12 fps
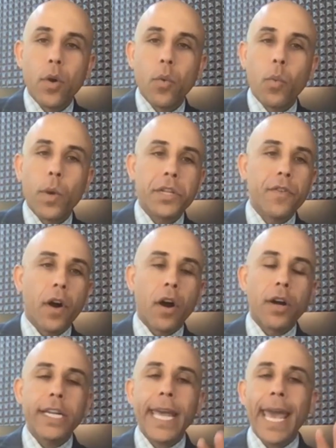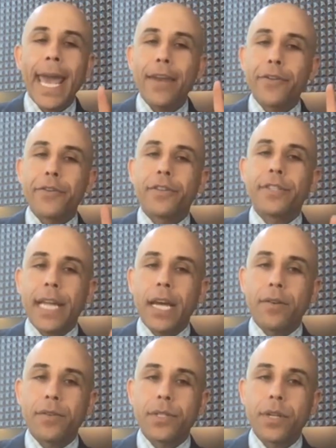When you already handled your
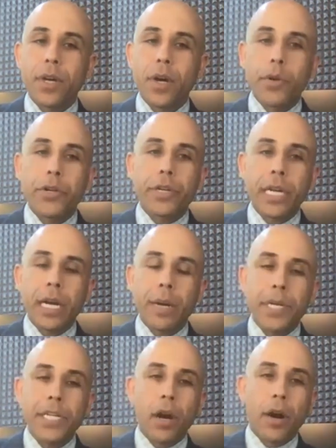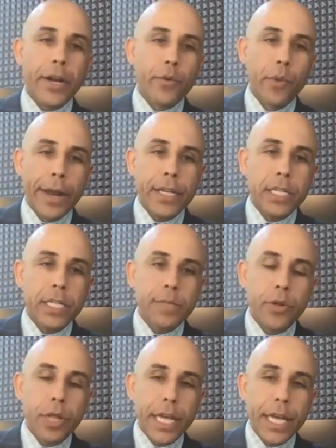sales, when your company's already running
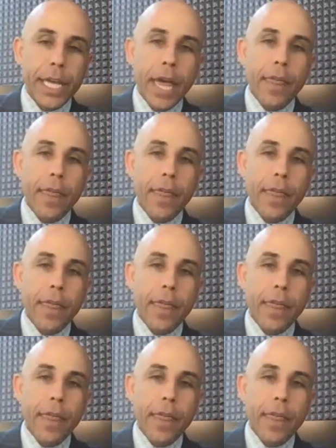smoothly,